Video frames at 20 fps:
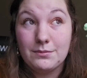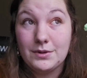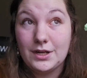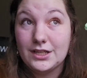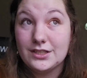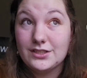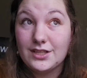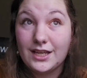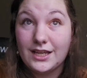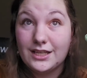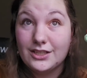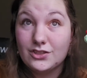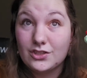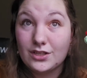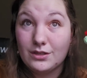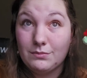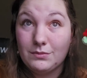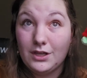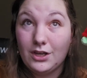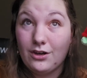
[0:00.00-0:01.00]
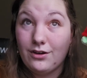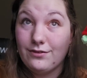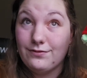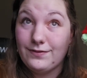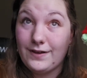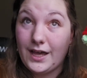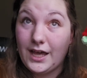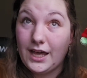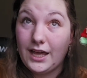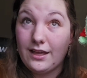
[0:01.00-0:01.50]
I'm not saying it's going to be
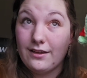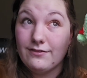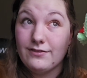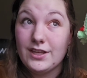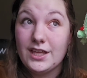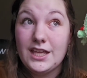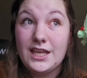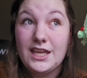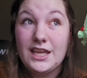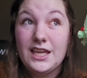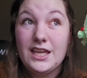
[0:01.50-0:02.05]
all 5.